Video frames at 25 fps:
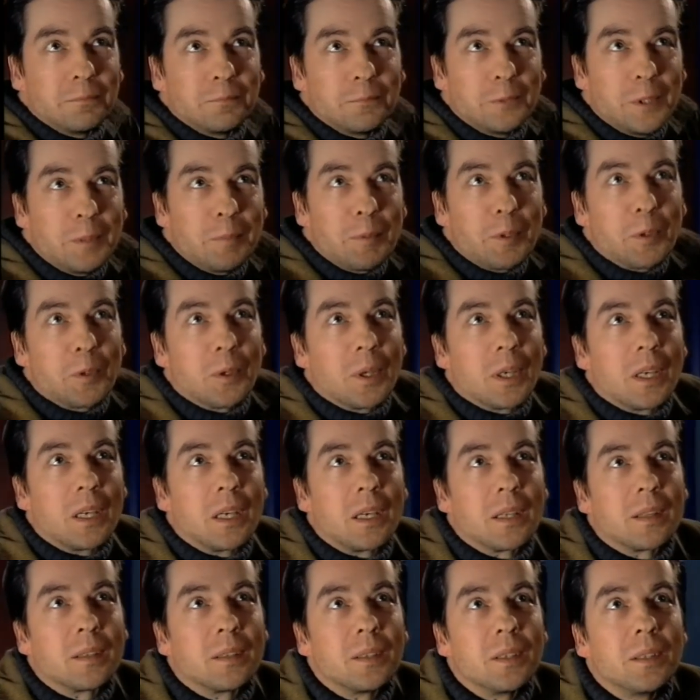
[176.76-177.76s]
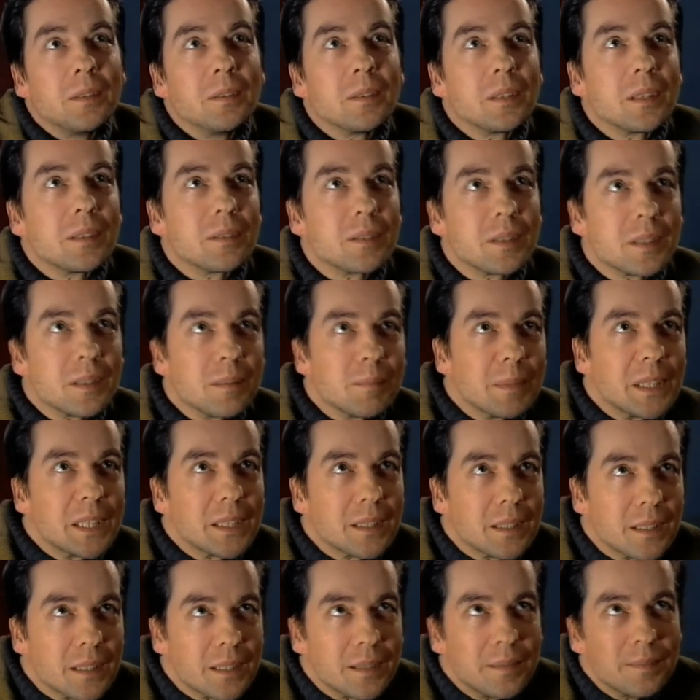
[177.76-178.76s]
We're more alike than you know,
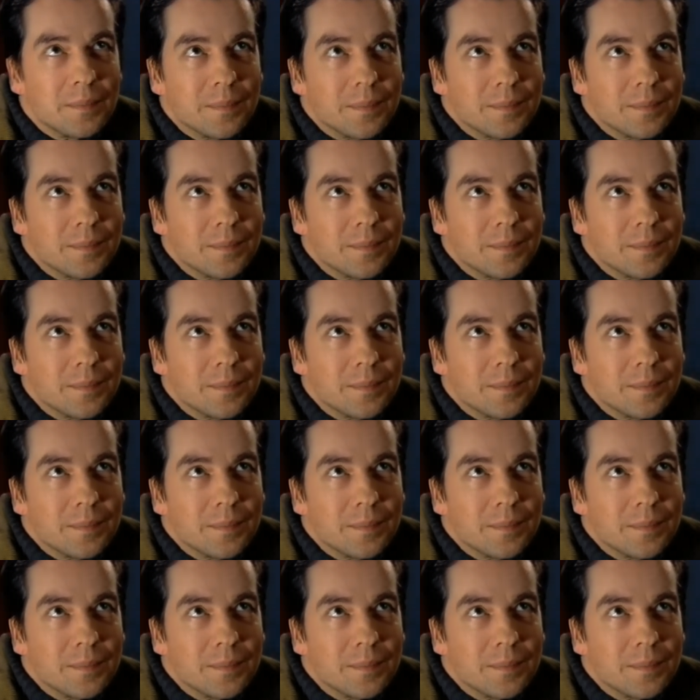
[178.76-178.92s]
Samantha.